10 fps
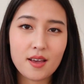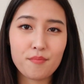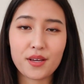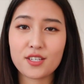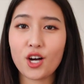
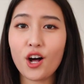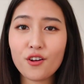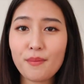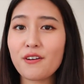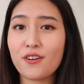because all
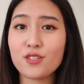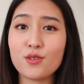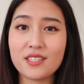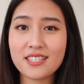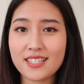of my friends
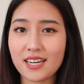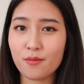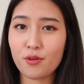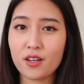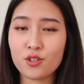who did study
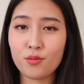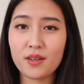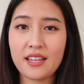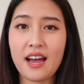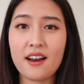abroad told
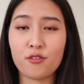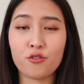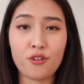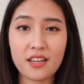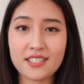me they had a
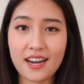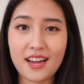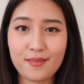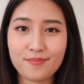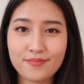great
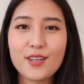time.